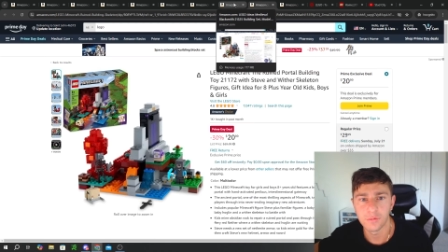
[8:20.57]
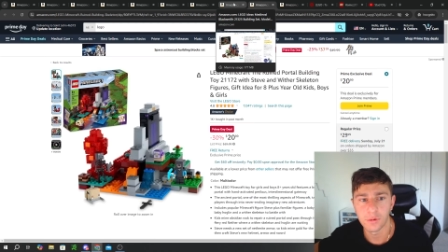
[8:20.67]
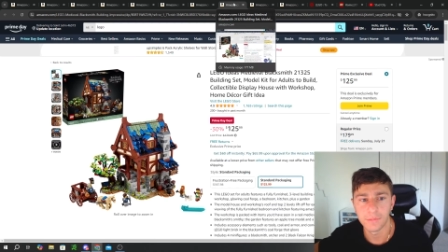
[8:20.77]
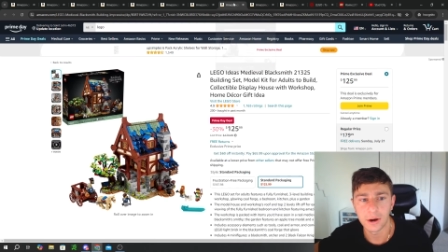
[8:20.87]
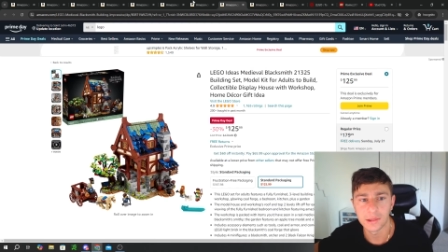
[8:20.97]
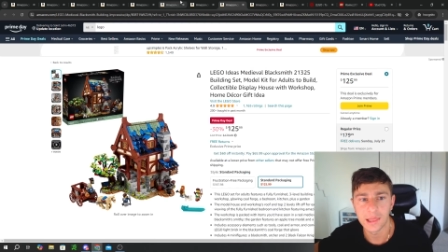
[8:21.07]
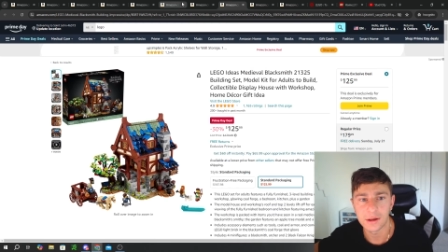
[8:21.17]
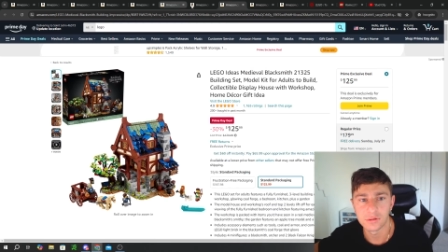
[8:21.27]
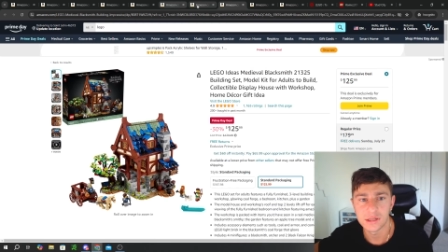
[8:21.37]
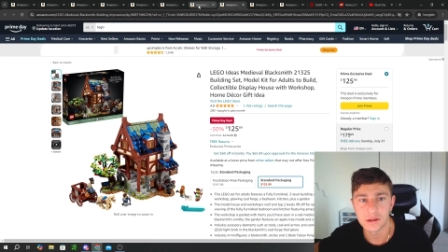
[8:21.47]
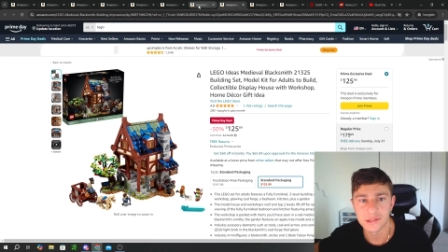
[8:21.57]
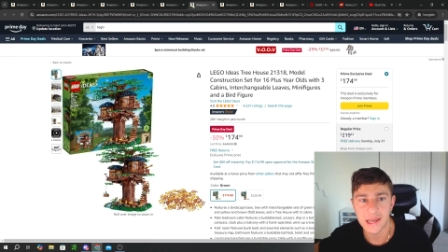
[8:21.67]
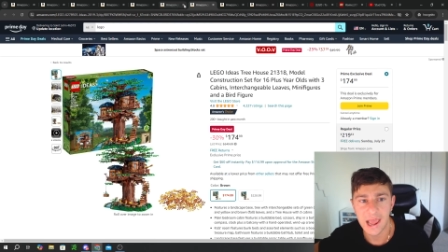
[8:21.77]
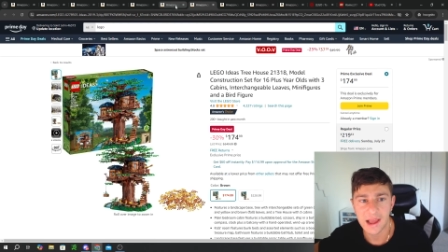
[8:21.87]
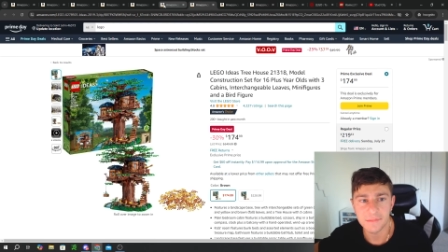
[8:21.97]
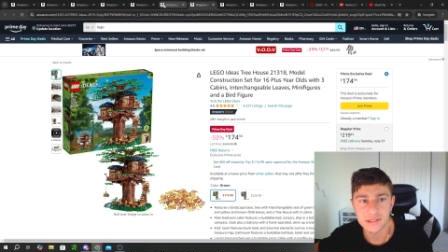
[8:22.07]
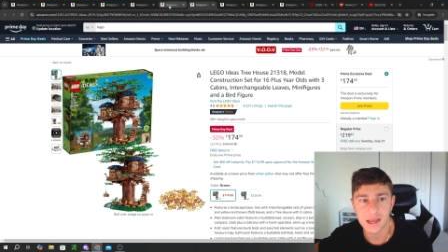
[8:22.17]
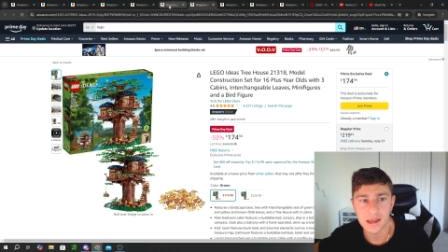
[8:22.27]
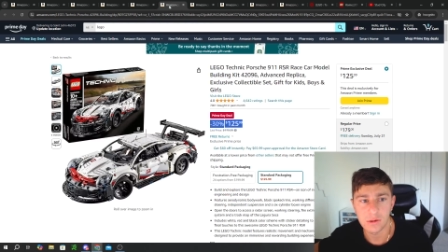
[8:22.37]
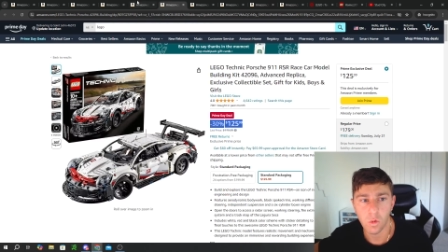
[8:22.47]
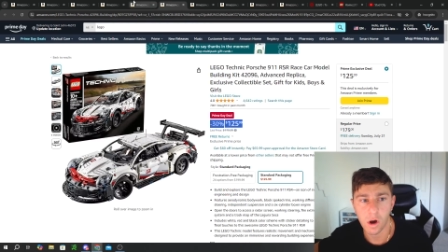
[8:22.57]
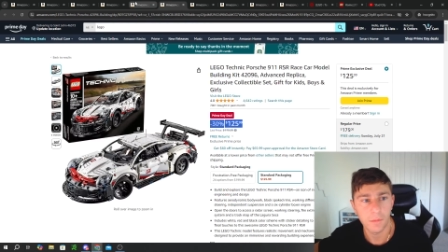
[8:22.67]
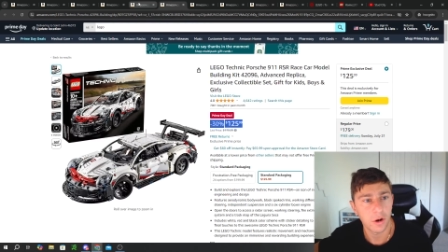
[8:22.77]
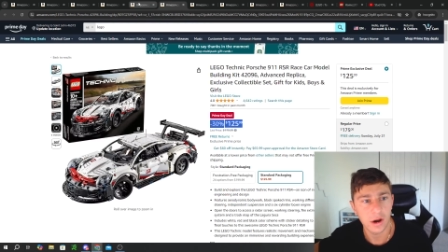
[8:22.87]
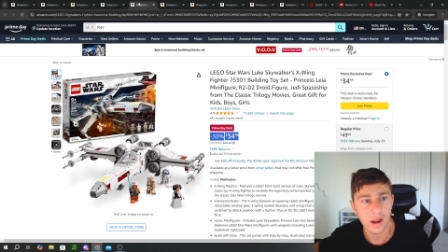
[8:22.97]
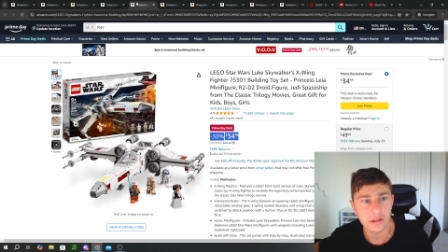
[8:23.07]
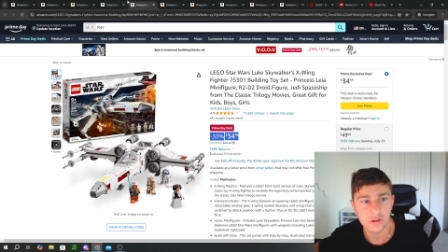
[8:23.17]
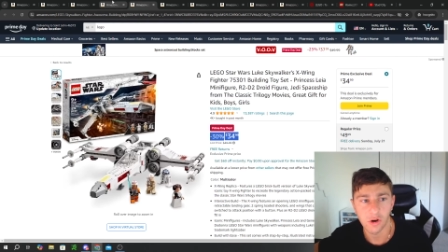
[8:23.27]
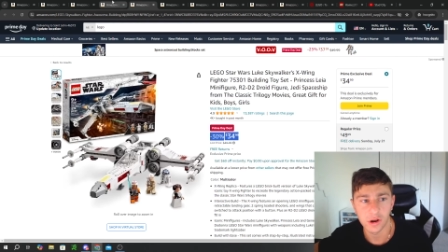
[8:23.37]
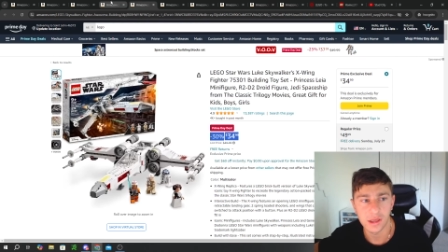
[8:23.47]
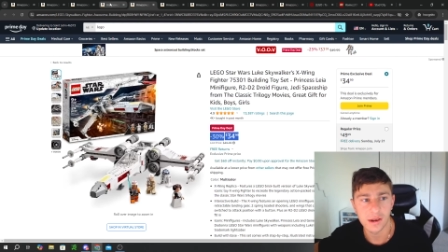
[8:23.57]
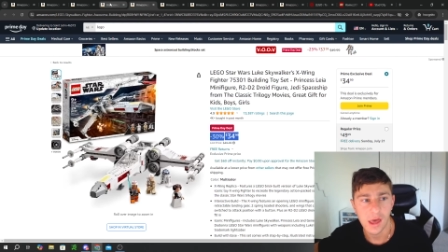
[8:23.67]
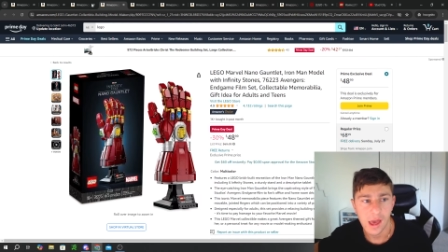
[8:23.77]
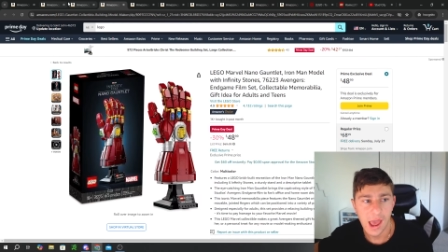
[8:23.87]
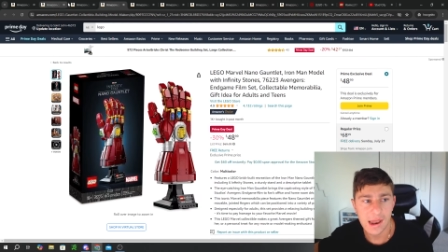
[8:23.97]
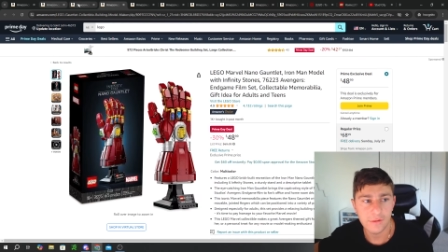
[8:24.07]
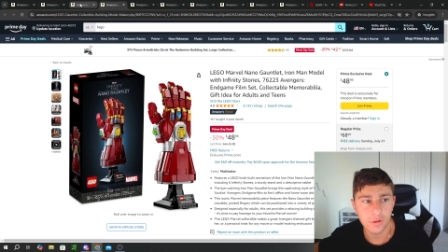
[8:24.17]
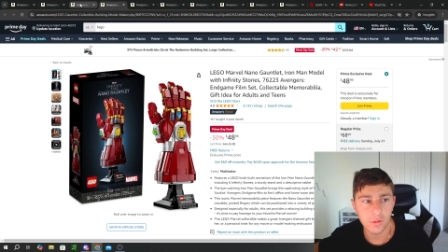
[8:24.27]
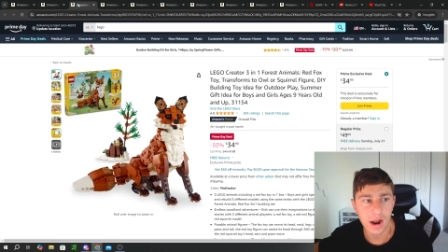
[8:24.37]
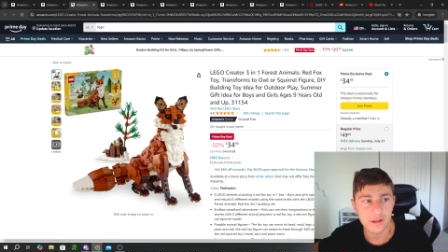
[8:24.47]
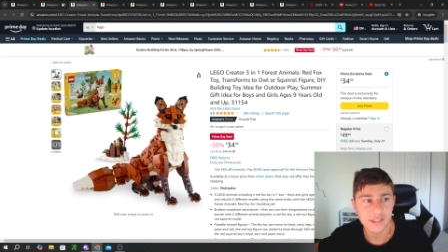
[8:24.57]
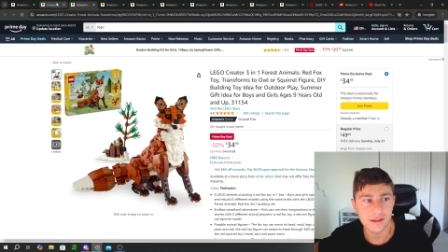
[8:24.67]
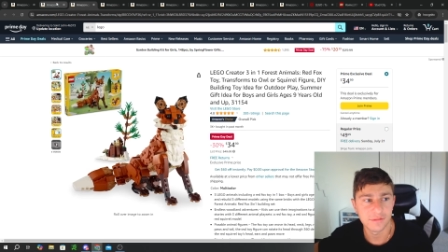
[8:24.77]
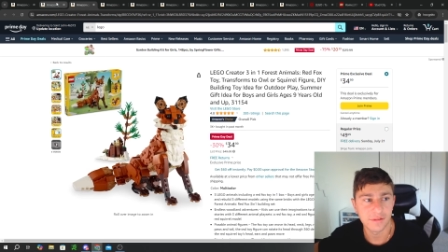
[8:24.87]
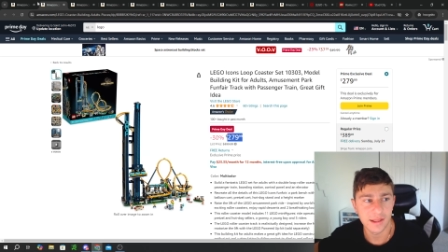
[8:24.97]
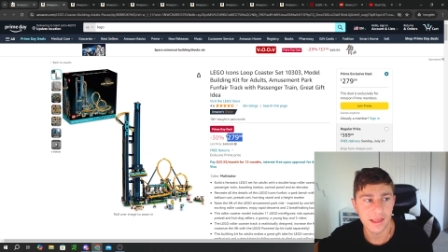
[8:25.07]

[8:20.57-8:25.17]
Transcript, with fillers: for Mary Lego deals on Amazon, Walmart, Target, and everywhere else I can find